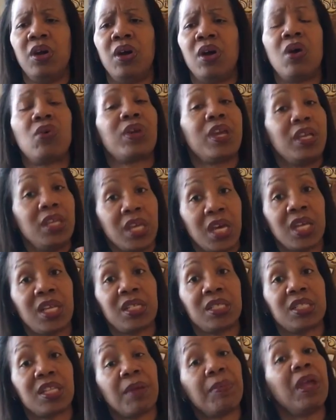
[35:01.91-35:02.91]
Okay, yes,
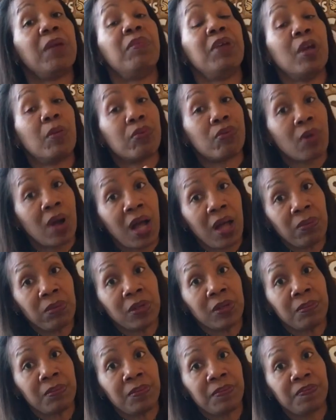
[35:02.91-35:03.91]
that may be a problem,